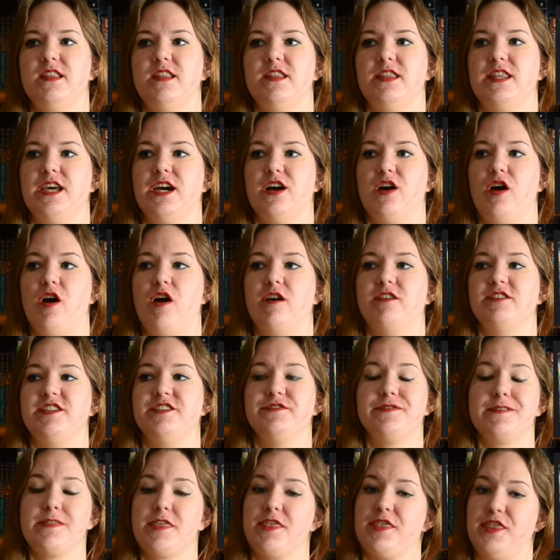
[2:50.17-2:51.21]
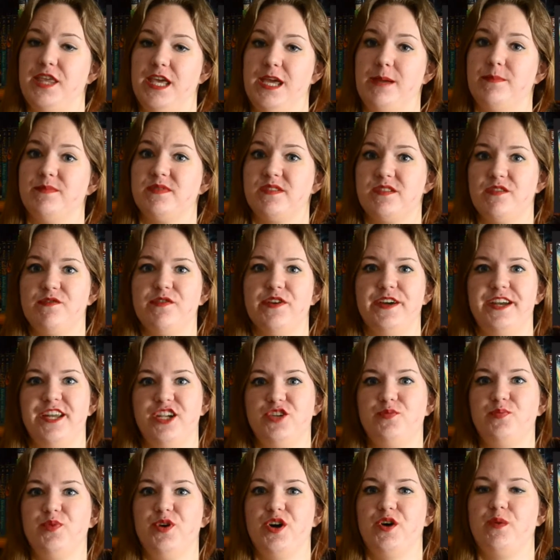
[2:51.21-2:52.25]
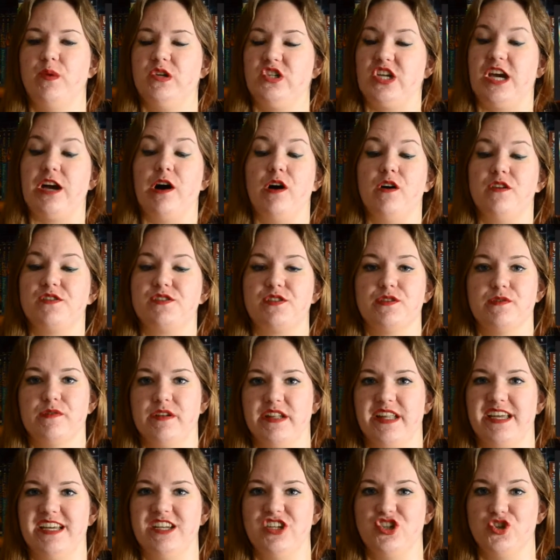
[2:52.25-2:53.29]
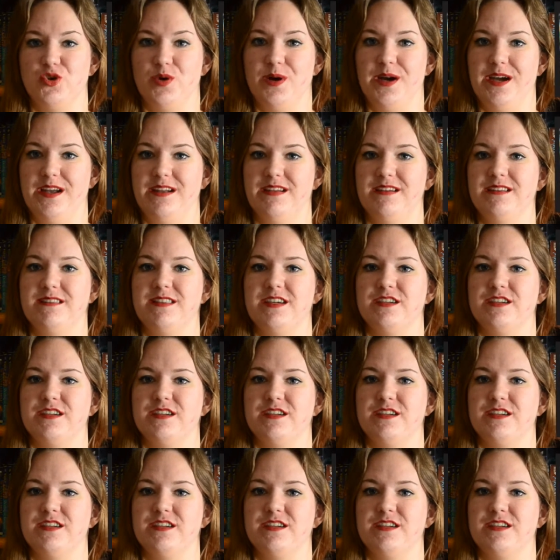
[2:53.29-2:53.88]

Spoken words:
There are different themes for each book, which I also really enjoyed.